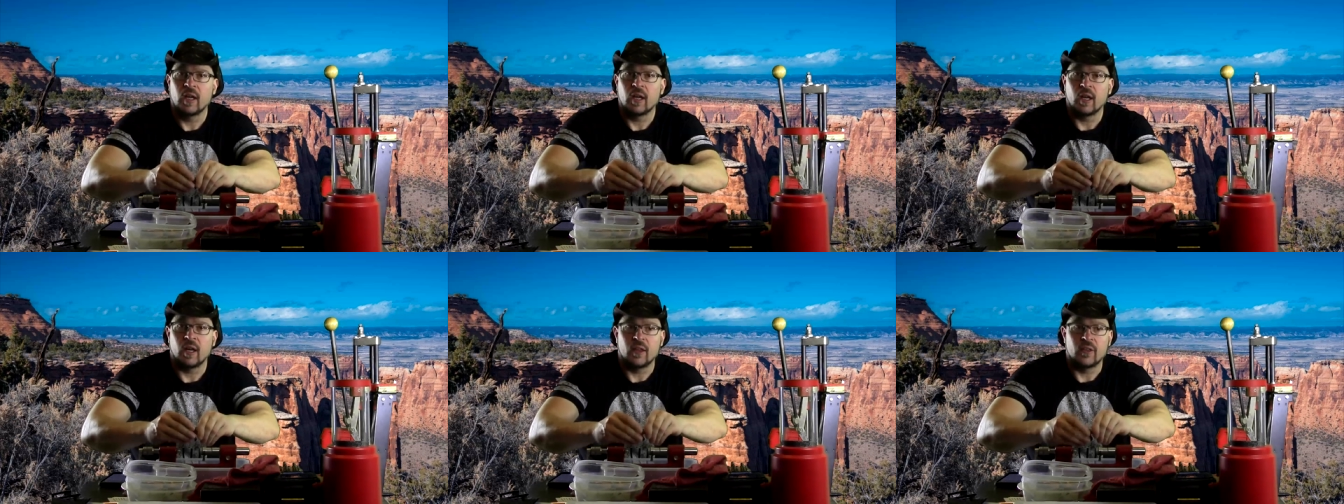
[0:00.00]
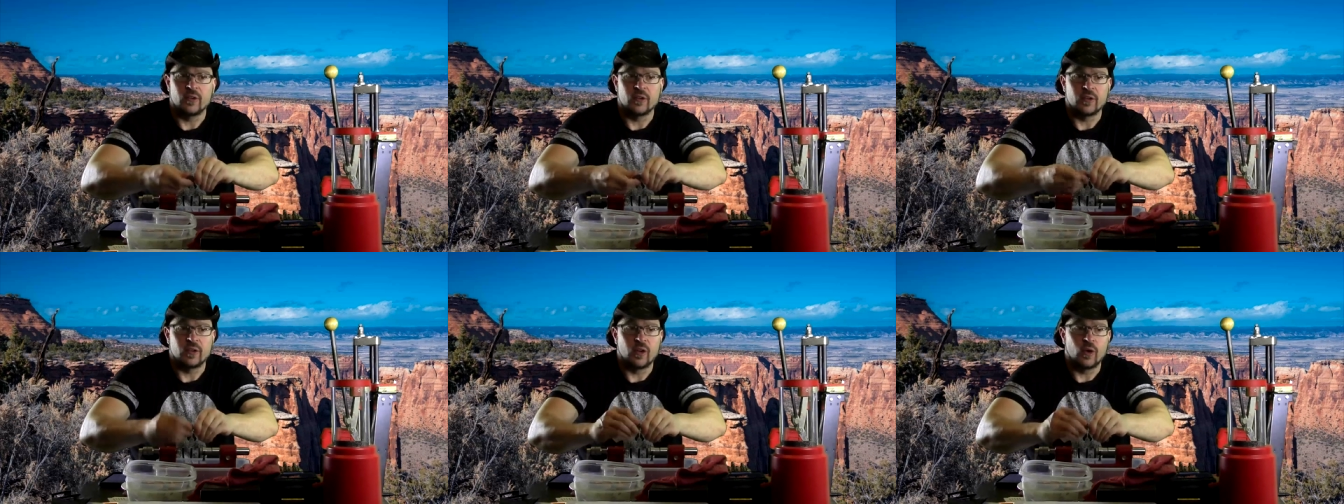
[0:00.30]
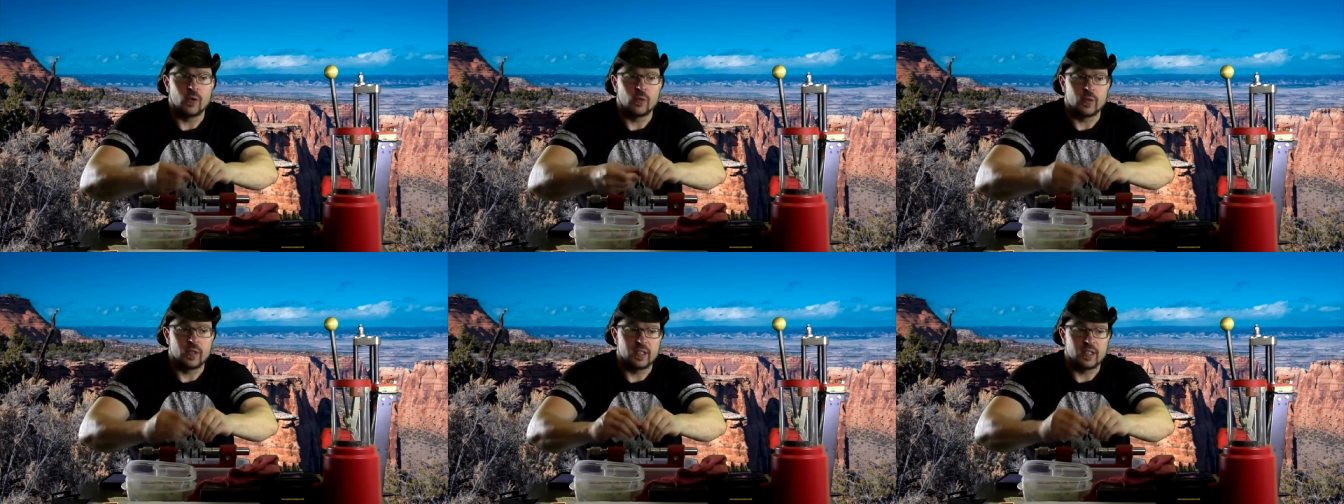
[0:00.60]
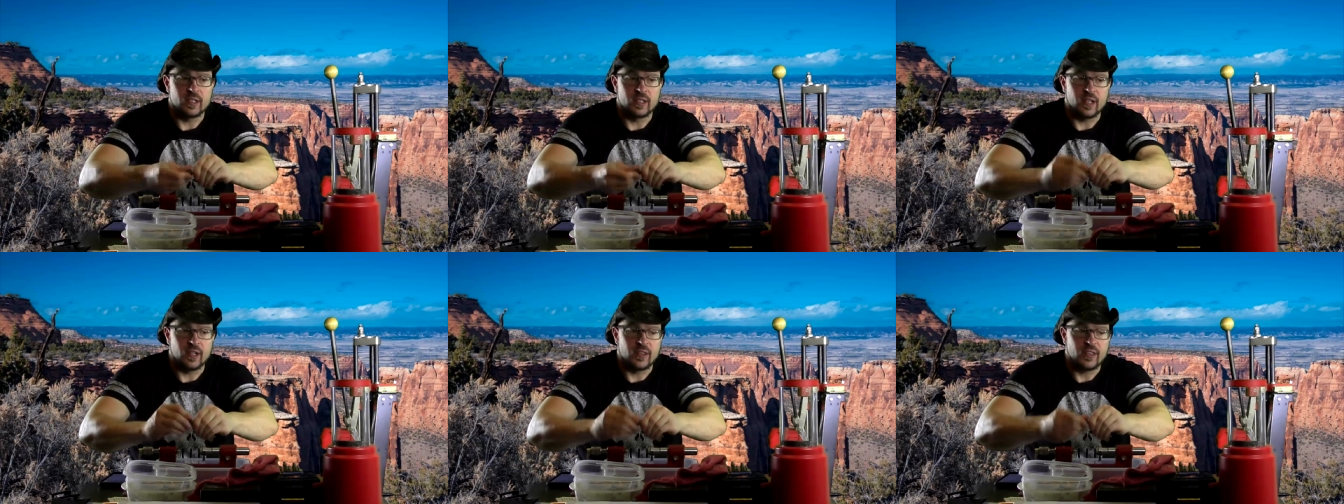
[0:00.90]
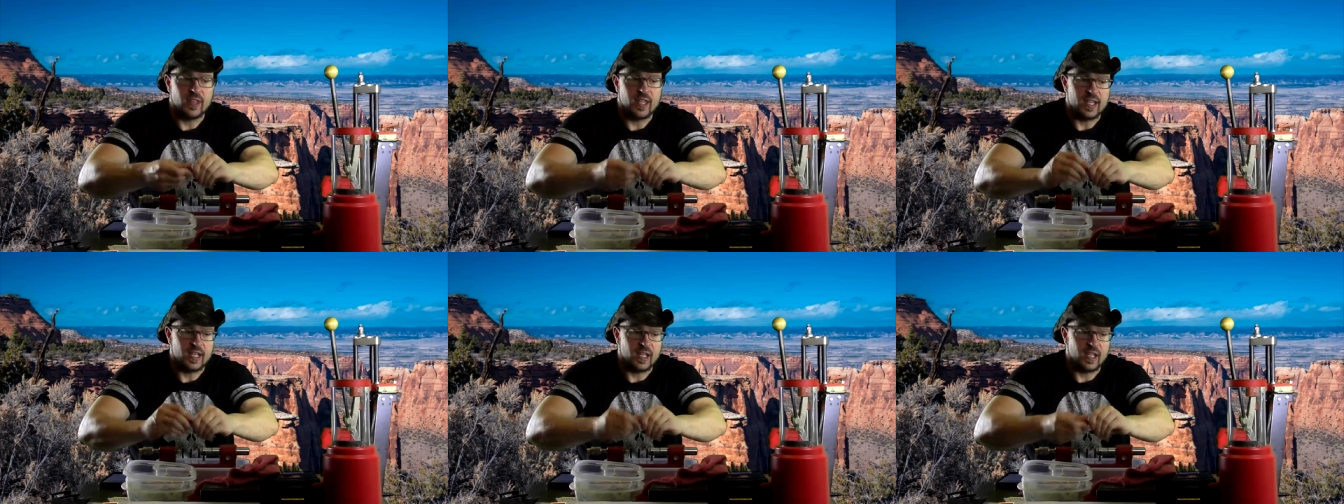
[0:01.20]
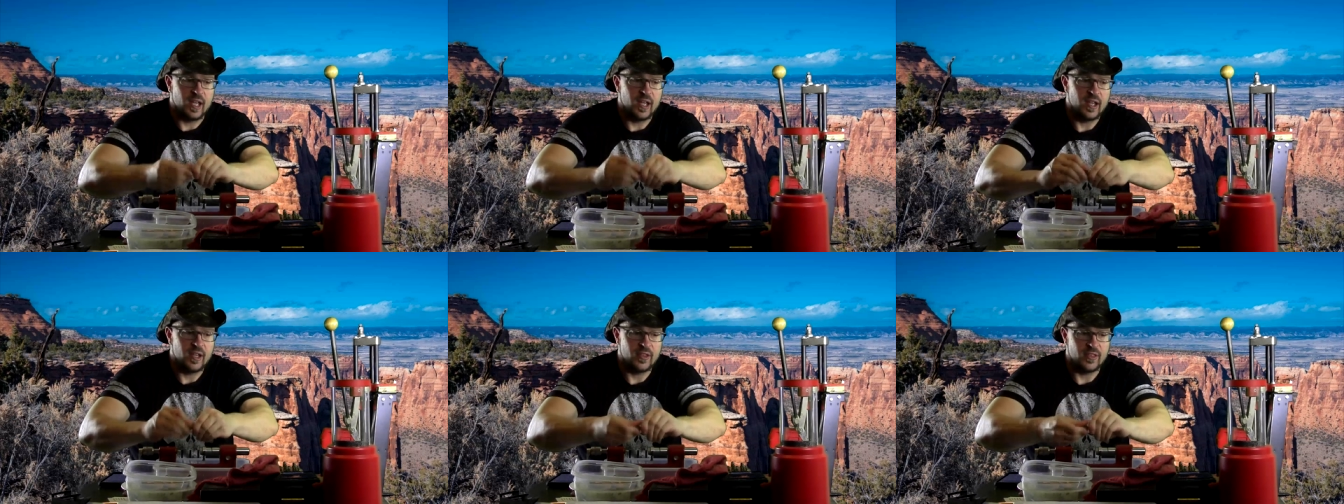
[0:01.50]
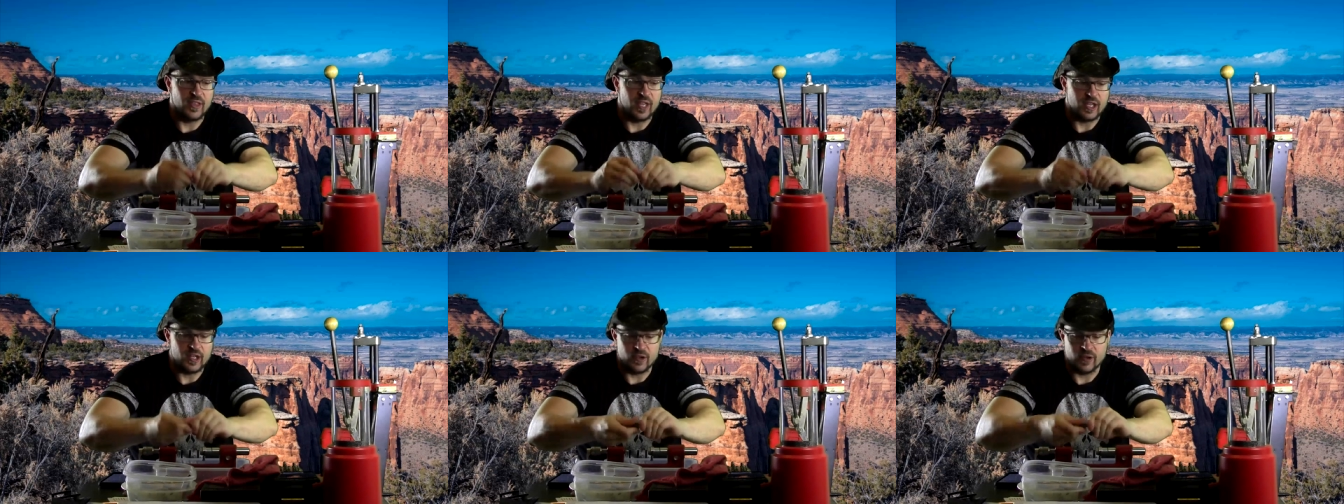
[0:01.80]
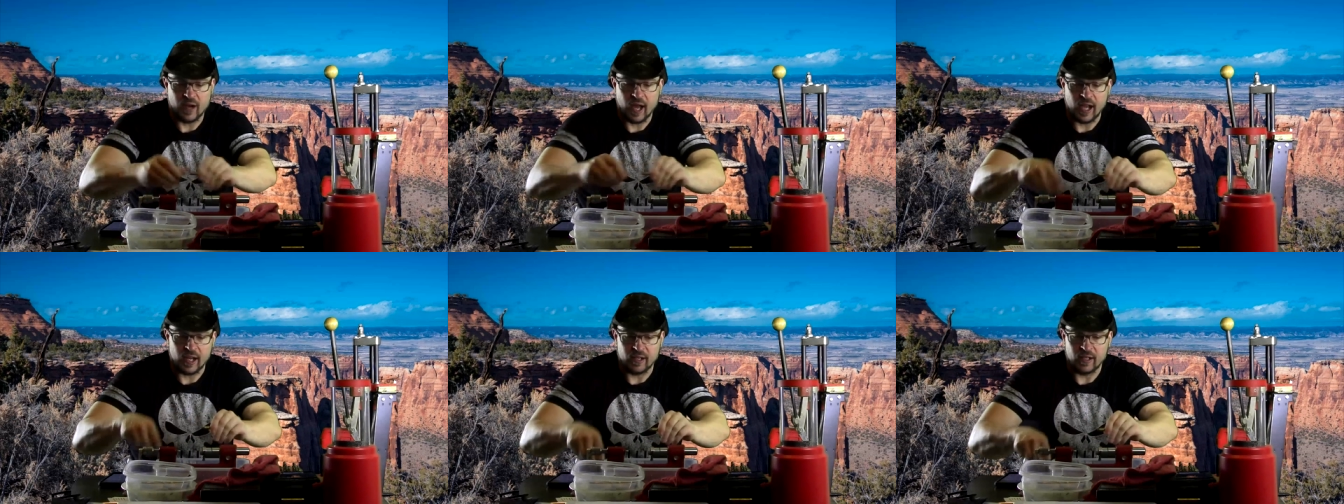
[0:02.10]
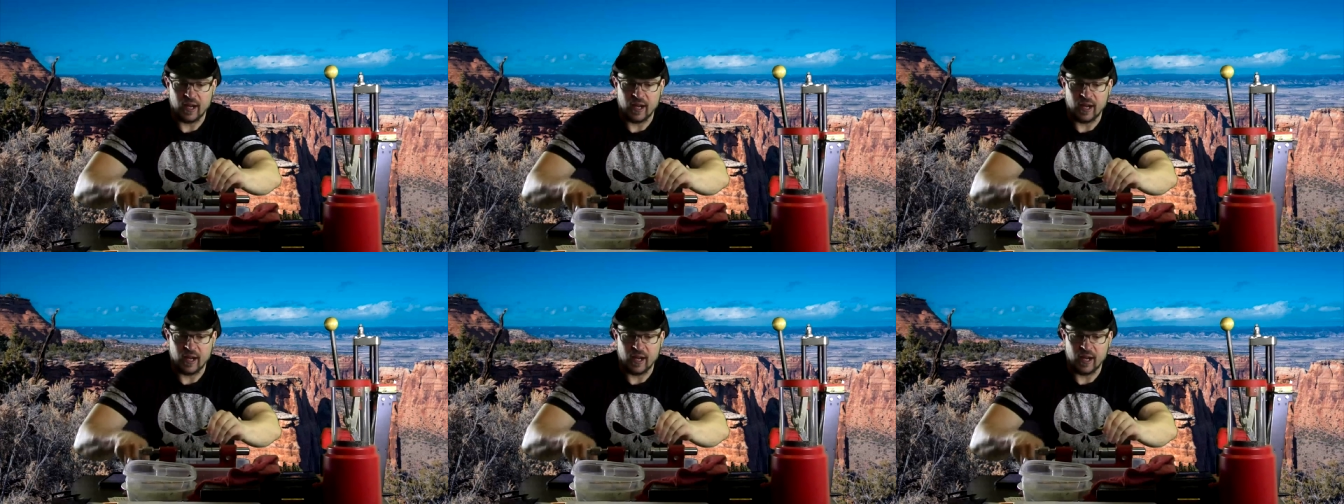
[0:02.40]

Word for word: Uh, there's no reason to think that you're not